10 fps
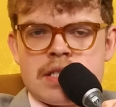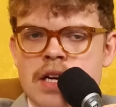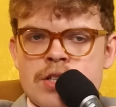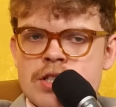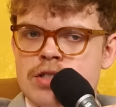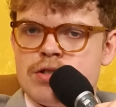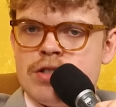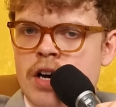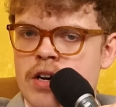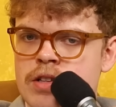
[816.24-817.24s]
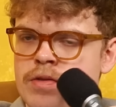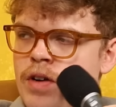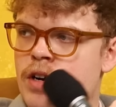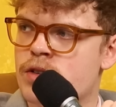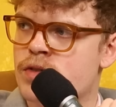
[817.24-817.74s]
It's like Justin Trudeau at the
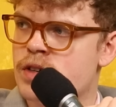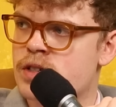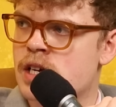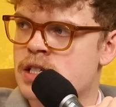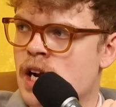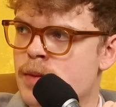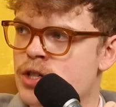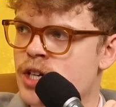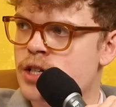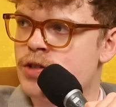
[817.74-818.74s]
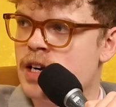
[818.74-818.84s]
front of his climate change